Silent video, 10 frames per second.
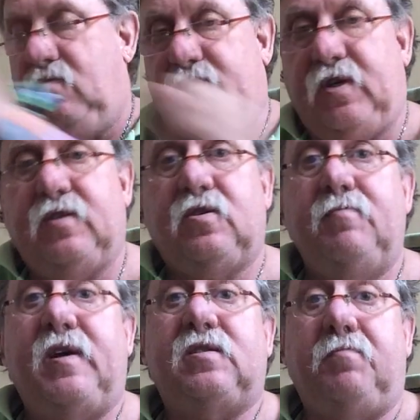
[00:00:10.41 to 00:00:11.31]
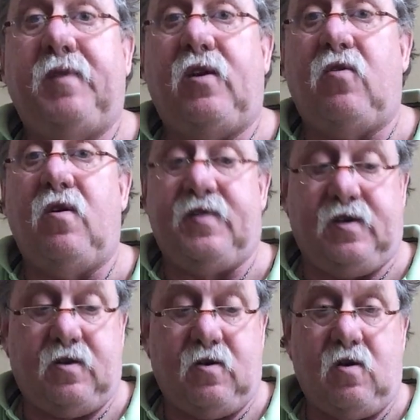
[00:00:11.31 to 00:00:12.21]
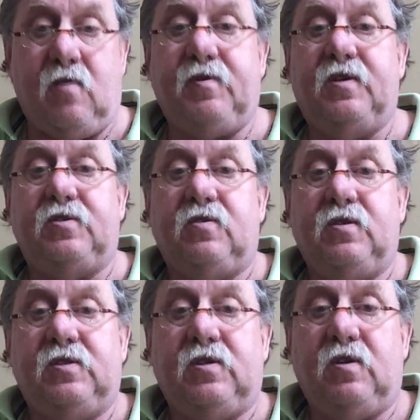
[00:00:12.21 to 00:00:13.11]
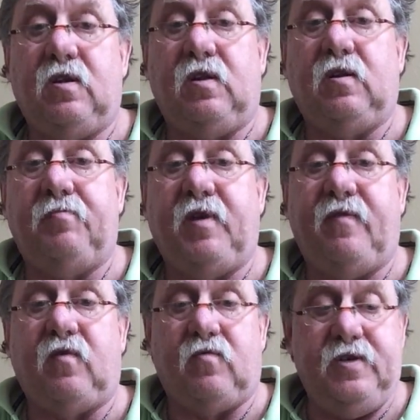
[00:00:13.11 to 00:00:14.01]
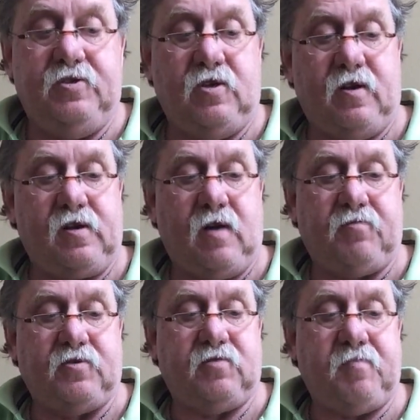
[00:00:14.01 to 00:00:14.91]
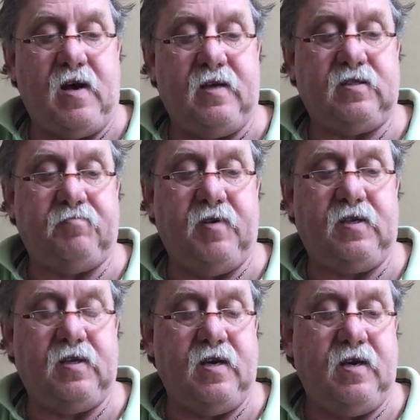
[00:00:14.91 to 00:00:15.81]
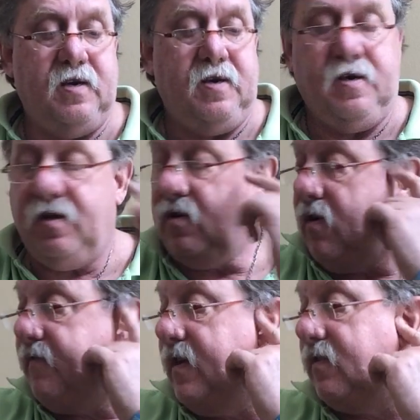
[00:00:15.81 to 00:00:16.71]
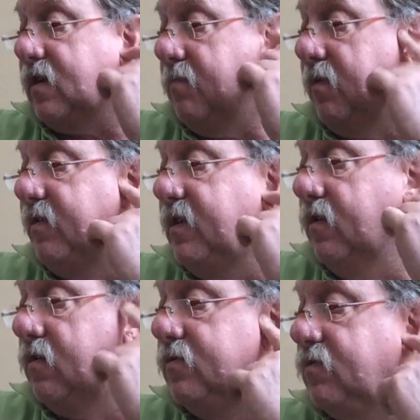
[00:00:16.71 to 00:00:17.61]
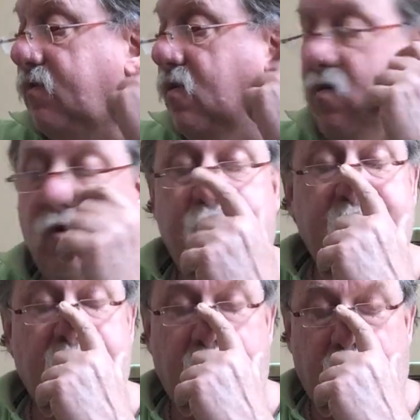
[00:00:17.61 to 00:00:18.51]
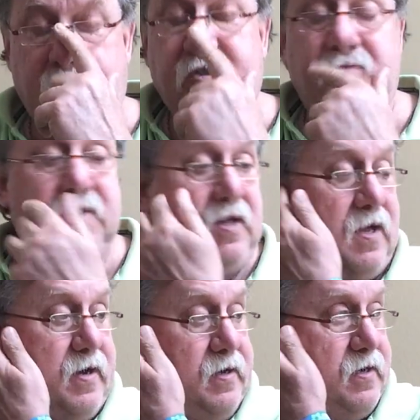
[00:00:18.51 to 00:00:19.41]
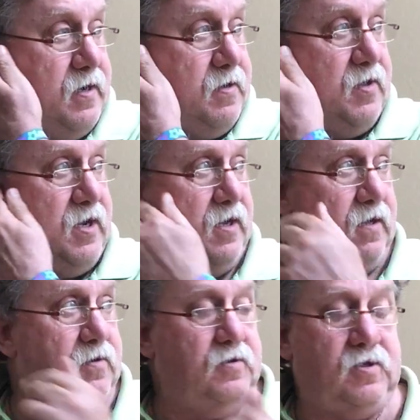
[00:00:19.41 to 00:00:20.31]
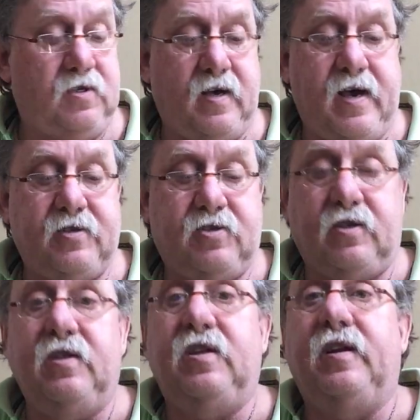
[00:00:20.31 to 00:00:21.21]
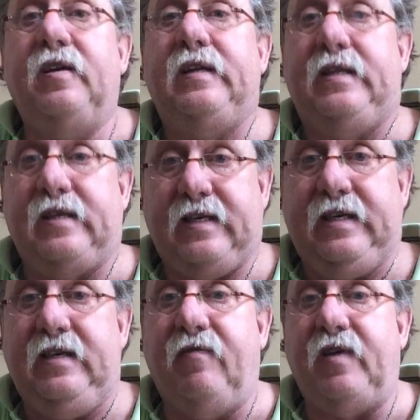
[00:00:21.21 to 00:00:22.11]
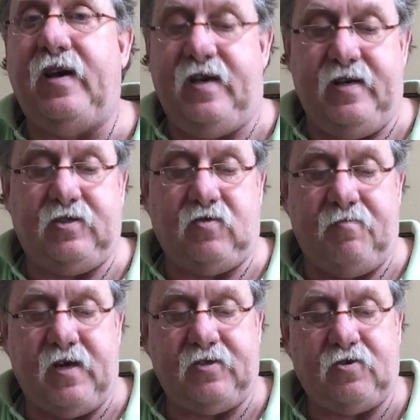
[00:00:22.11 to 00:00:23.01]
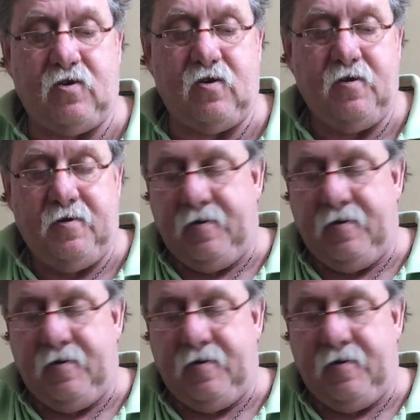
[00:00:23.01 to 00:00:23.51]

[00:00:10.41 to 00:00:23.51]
which actually makes it better on the guitar because there is a little bit of a reach on a couple spots. But you know, I found a couple of Dillards recordings, and it looks to me like the Dillards actually did it in the key of A. So I'm not sure